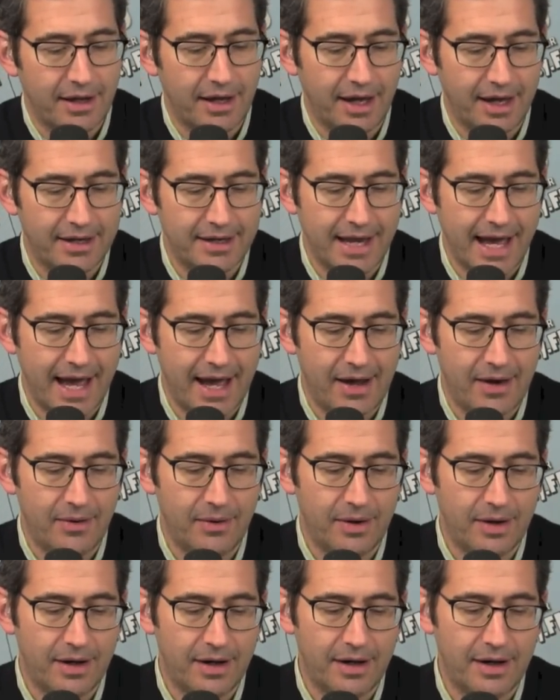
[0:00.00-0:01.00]
And
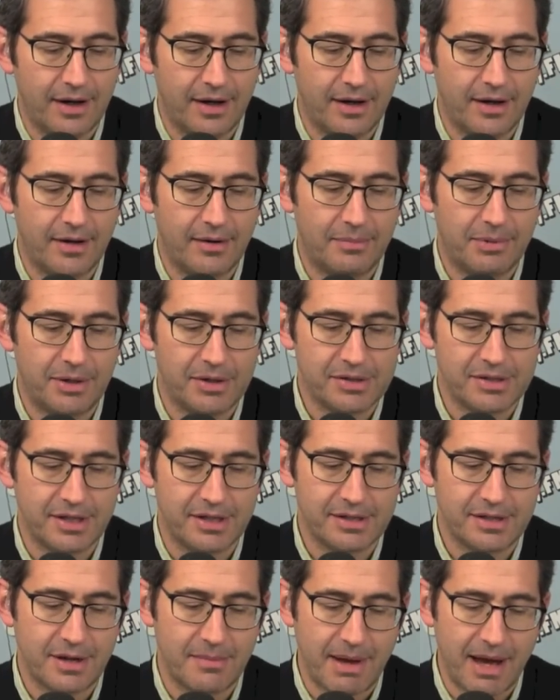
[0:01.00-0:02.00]
now uh, Pearson
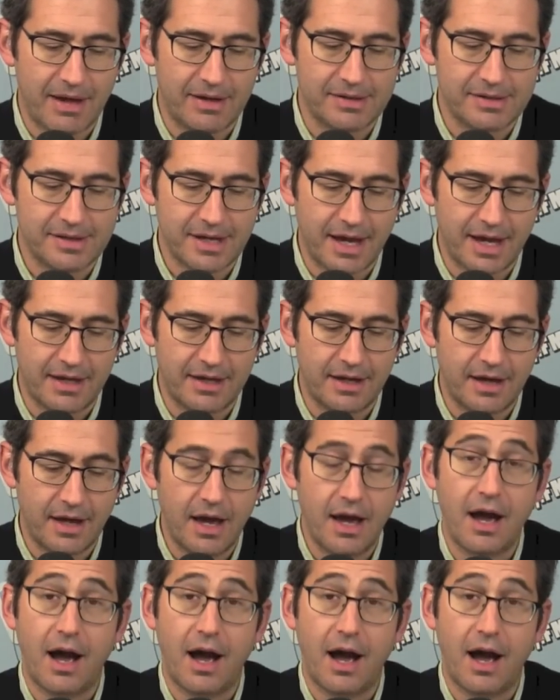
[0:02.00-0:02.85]
has come out and said,